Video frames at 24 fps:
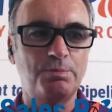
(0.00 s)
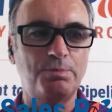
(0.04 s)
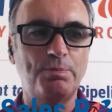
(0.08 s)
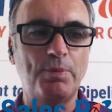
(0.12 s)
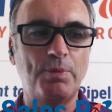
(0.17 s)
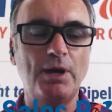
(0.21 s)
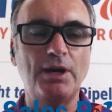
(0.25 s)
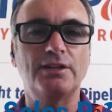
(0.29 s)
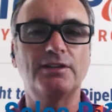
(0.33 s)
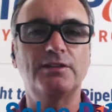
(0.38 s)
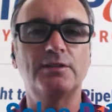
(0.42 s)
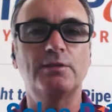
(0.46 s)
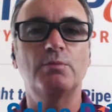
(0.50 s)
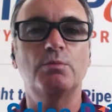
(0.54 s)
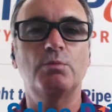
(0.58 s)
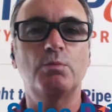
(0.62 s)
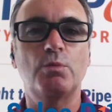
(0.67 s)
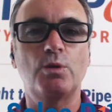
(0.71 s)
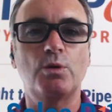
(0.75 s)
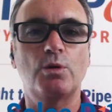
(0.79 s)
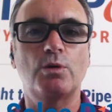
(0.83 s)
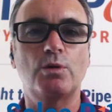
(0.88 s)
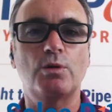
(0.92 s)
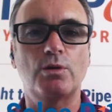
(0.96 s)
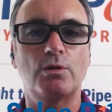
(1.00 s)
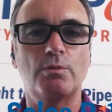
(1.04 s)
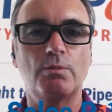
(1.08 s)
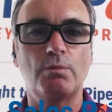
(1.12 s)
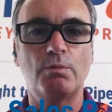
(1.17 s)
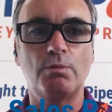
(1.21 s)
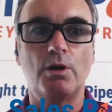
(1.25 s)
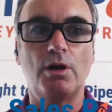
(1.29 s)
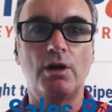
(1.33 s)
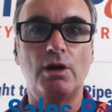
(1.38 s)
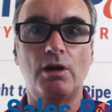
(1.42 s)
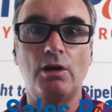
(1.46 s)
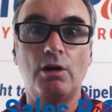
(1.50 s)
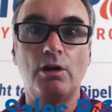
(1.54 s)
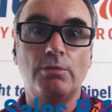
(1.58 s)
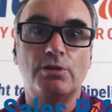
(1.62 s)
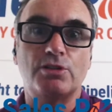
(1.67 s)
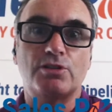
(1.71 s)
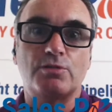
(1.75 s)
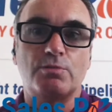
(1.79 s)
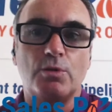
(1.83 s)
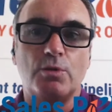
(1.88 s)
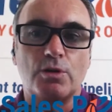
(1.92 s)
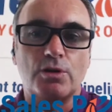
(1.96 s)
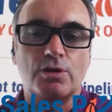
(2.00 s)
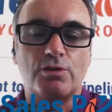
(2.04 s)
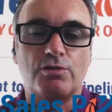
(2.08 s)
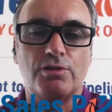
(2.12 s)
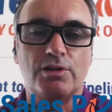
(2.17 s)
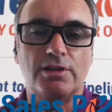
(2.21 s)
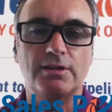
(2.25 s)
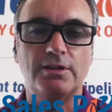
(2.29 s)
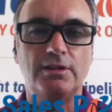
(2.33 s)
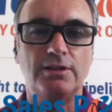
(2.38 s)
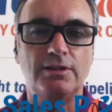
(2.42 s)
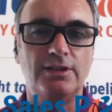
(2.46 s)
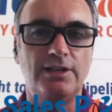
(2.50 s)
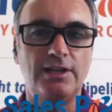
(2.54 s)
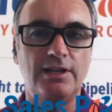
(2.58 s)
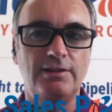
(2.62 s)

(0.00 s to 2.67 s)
But almost more critical than